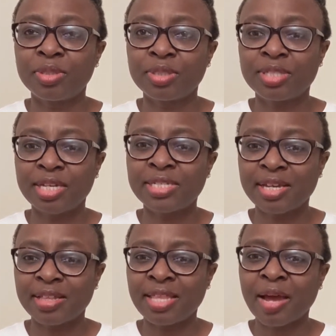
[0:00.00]

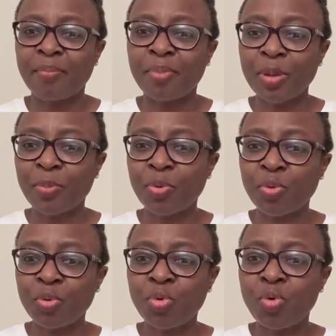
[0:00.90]
stated that
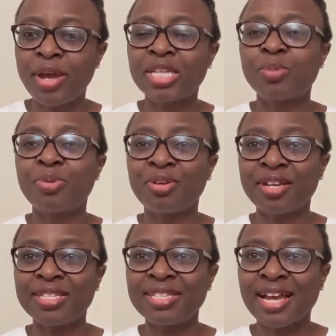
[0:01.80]
people who
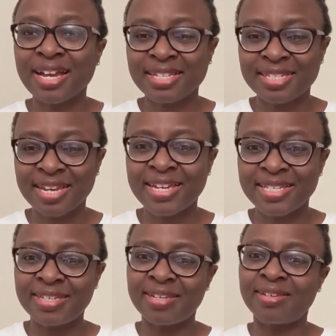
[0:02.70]
experience
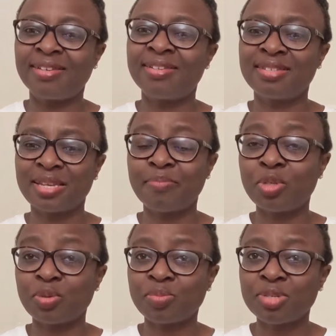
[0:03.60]
anxiety
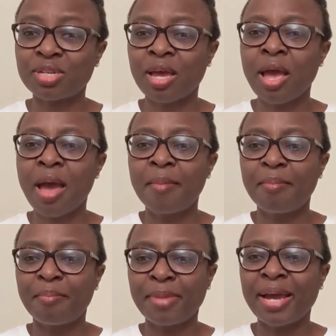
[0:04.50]
symptoms
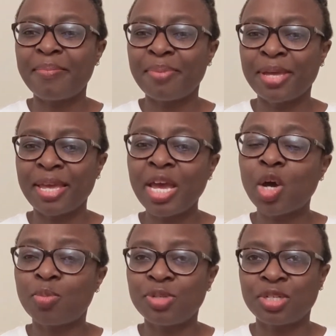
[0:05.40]
might be
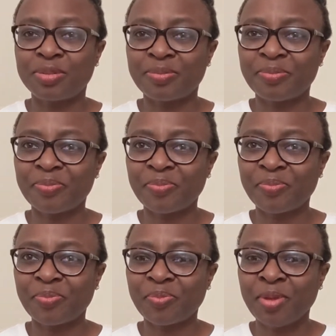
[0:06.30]
helped
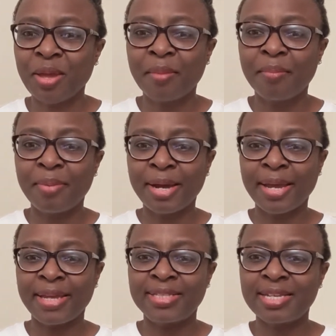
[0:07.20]

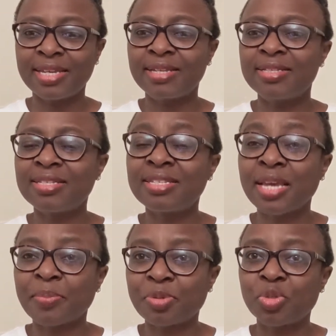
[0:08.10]
by taking
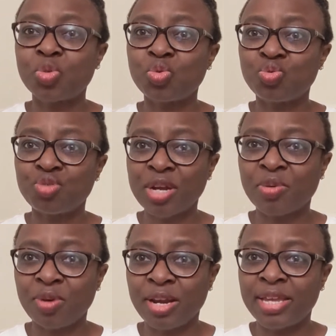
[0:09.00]
steps to
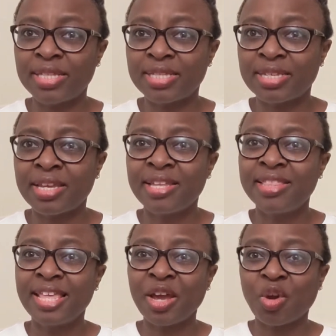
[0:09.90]
regulate
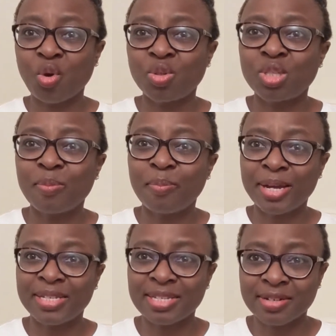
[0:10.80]
their gut
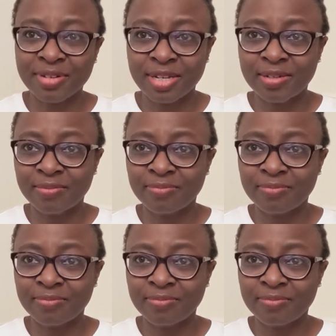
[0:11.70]
bacteria,